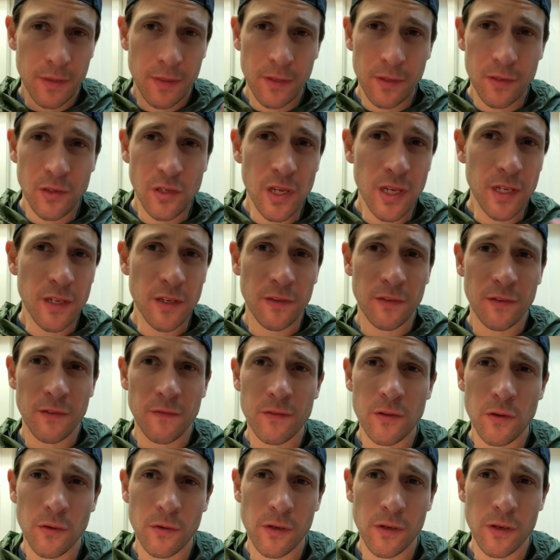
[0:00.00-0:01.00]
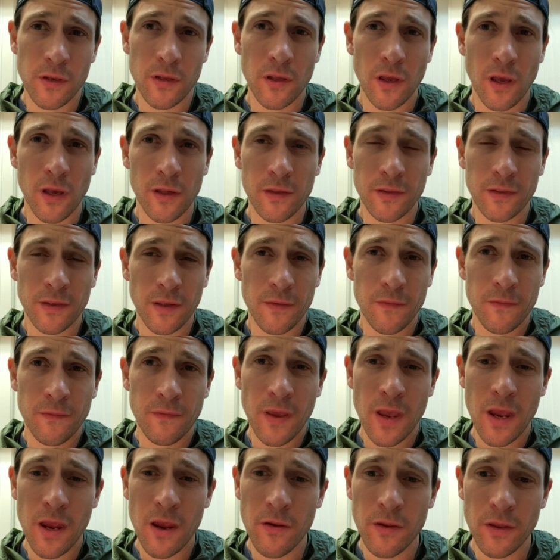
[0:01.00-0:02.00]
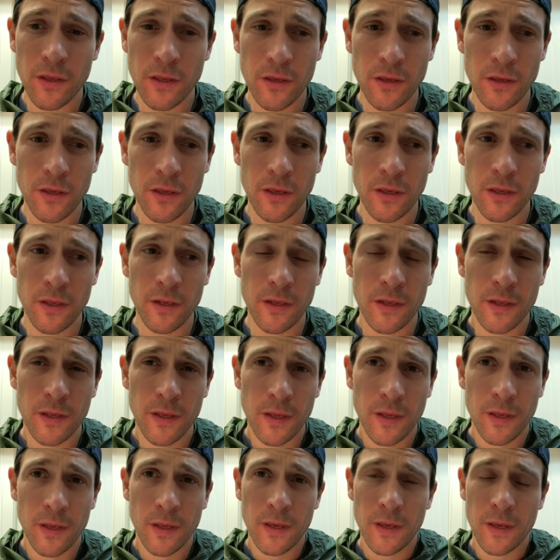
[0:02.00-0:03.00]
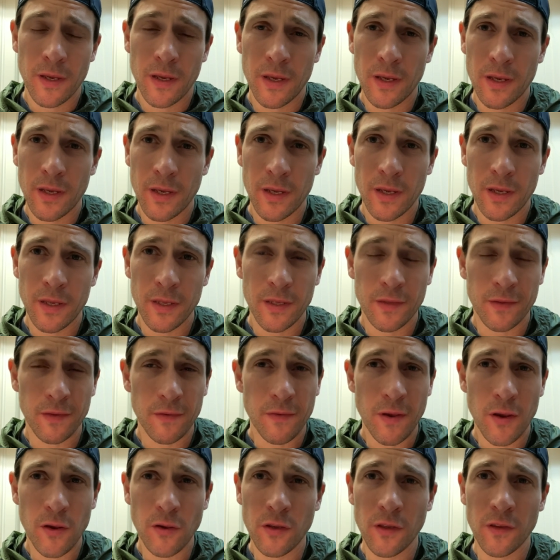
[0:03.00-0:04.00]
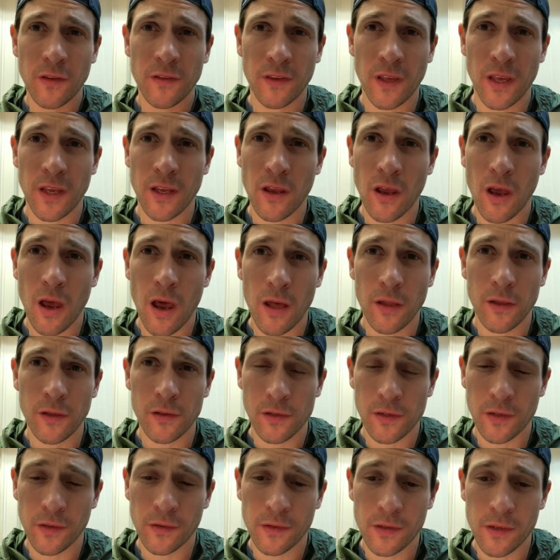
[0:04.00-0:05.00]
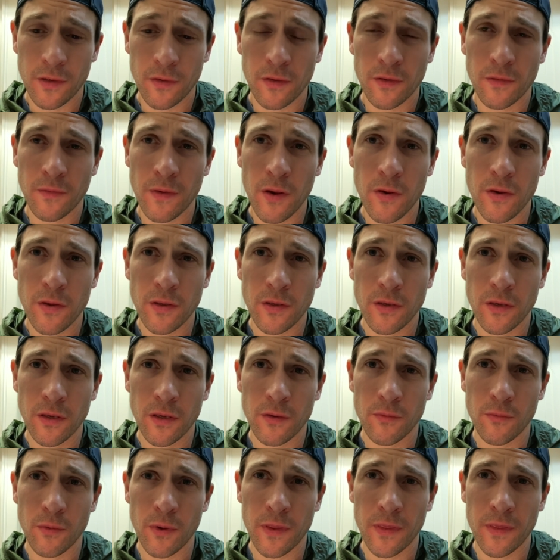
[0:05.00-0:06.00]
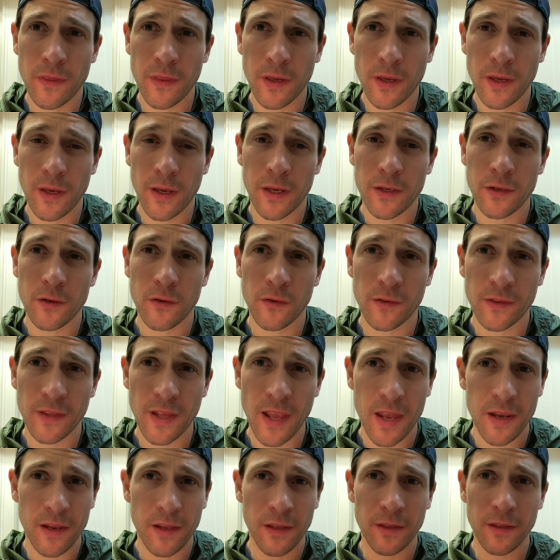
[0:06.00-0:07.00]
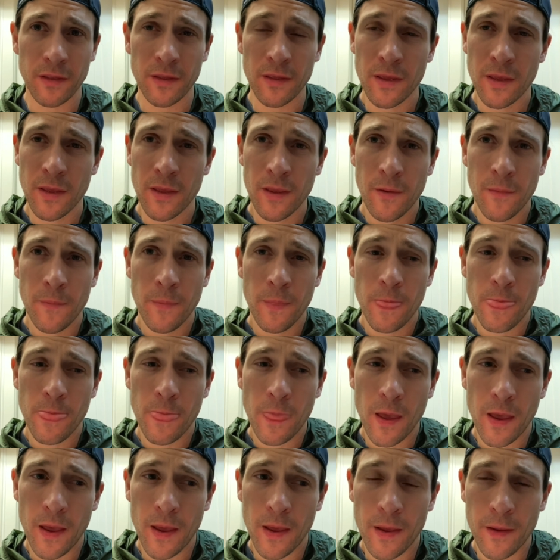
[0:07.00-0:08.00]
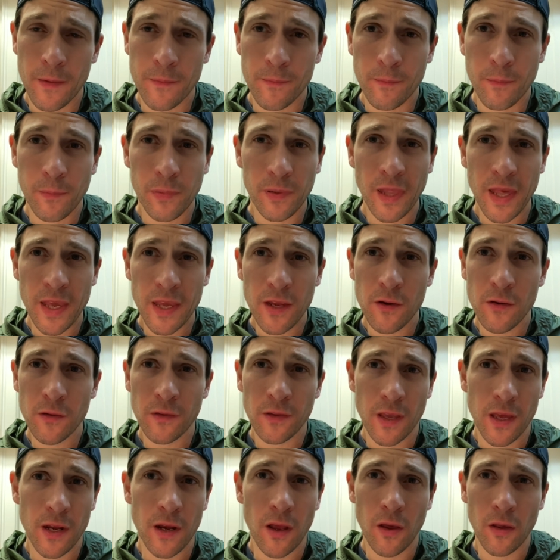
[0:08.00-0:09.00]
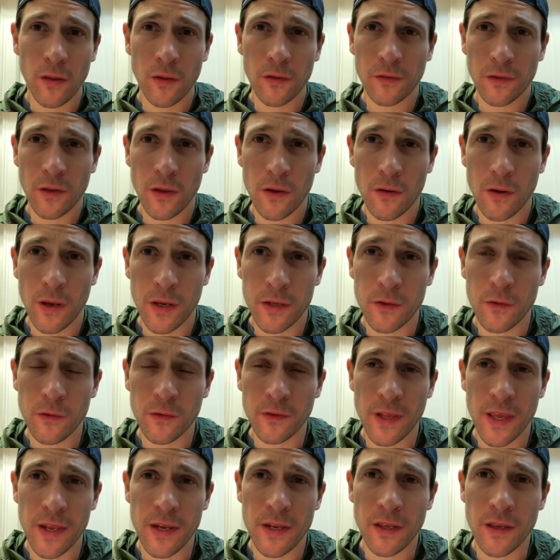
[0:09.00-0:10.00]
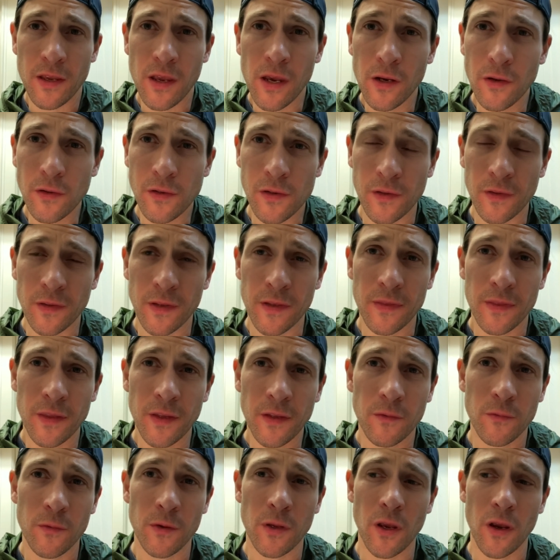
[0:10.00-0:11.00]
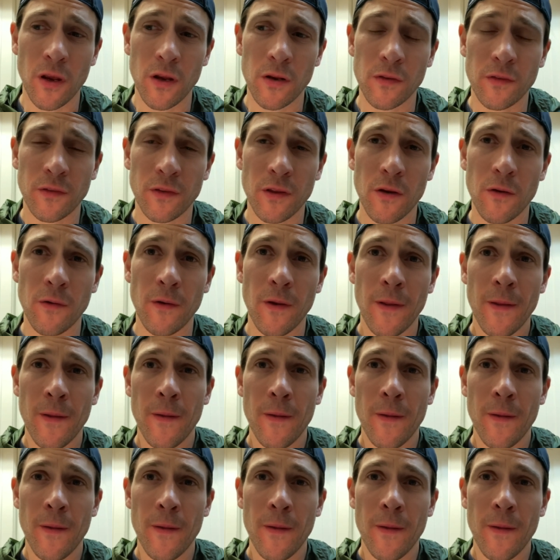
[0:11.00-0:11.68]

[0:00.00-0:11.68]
genius of Toni Nadal. He's got a very good, he's a very good psychologist. He's very good with understanding players and also understanding coaches in this regard. So